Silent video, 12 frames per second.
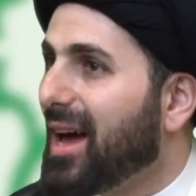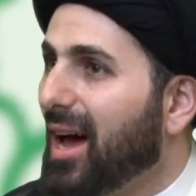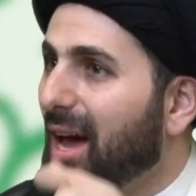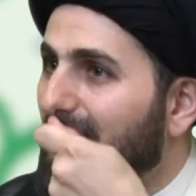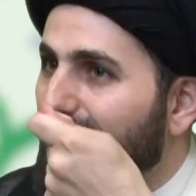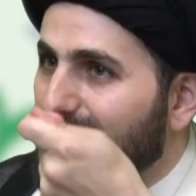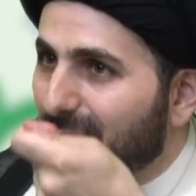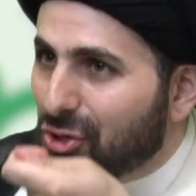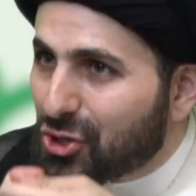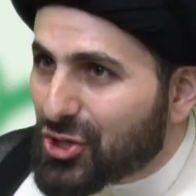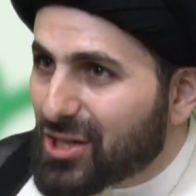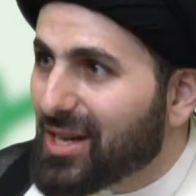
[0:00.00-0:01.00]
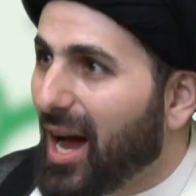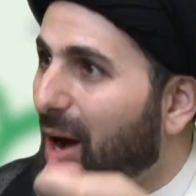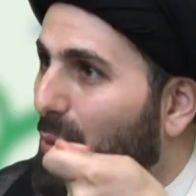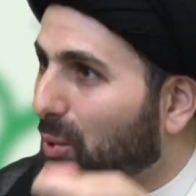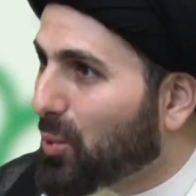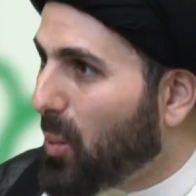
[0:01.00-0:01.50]
a
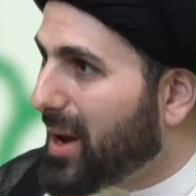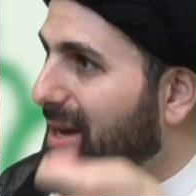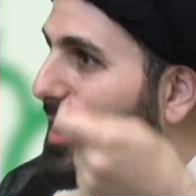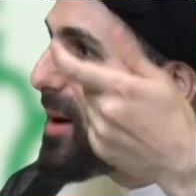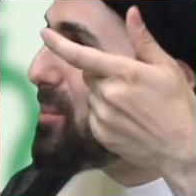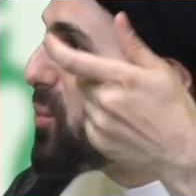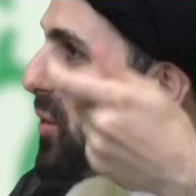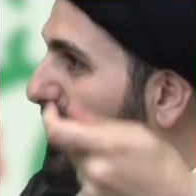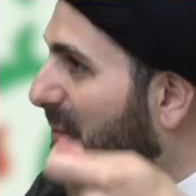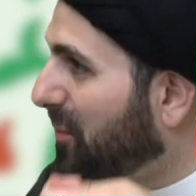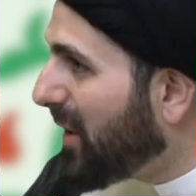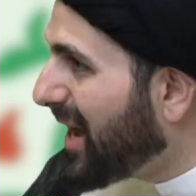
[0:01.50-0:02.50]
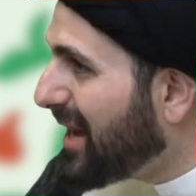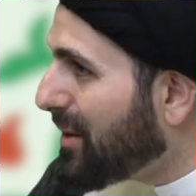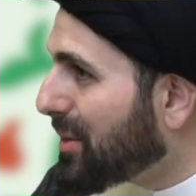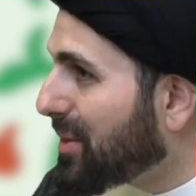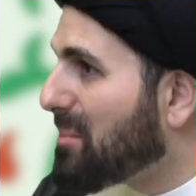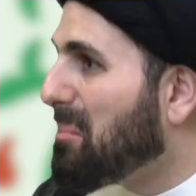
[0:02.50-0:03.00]
Shia will wake up with faith.